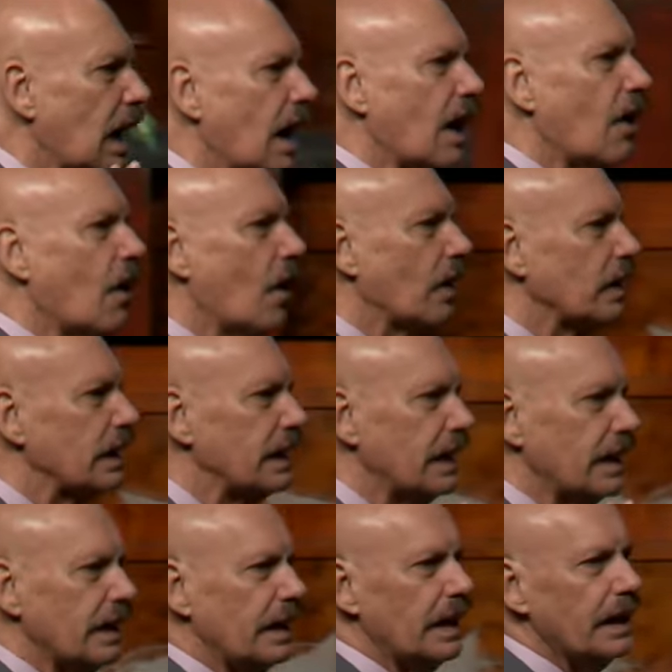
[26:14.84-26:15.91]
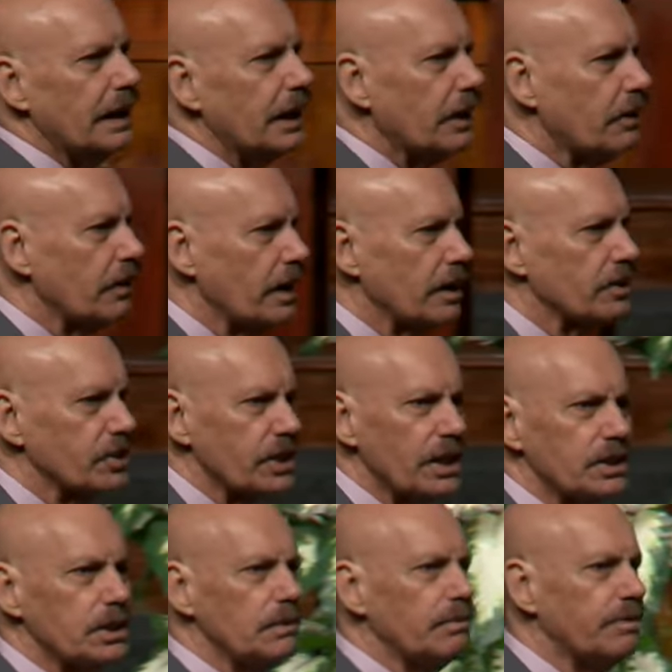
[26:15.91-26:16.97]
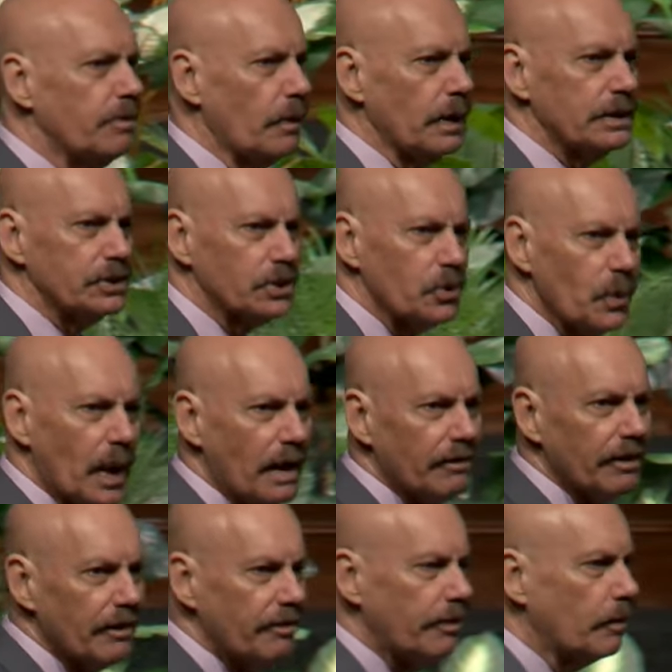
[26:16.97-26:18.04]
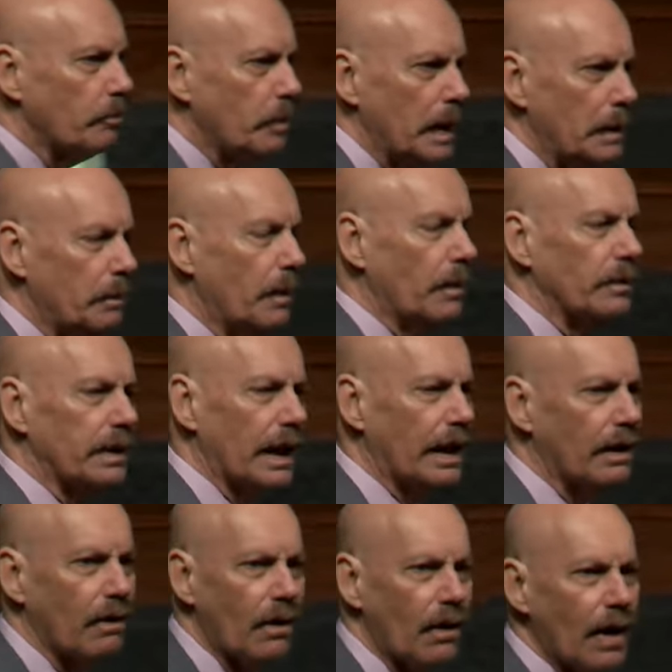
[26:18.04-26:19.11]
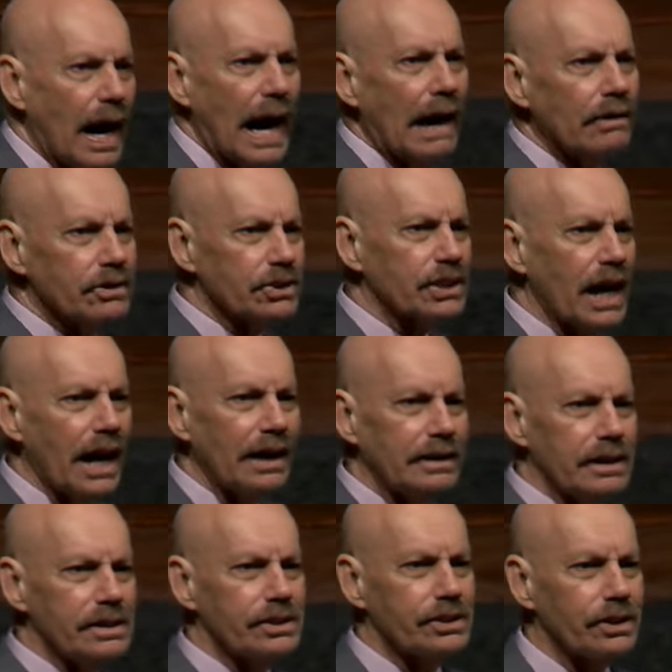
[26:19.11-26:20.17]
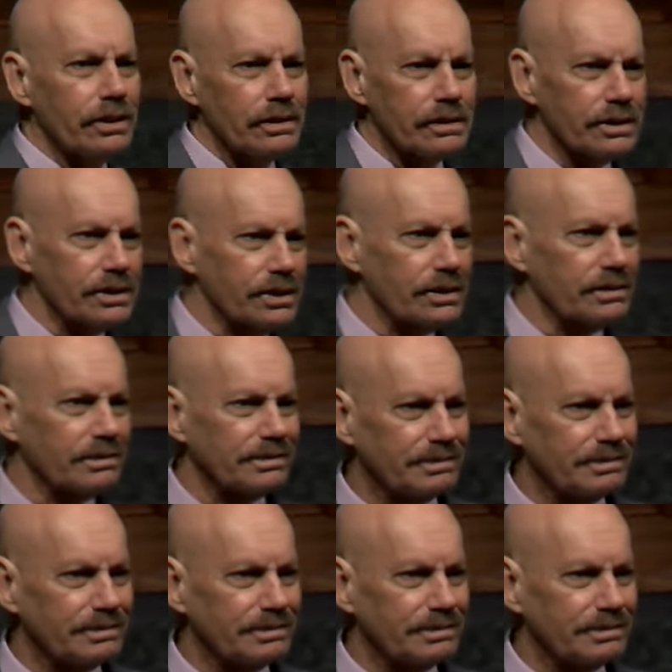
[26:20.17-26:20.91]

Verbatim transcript: I hardly get any criticism whatsoever from people that are outside this church.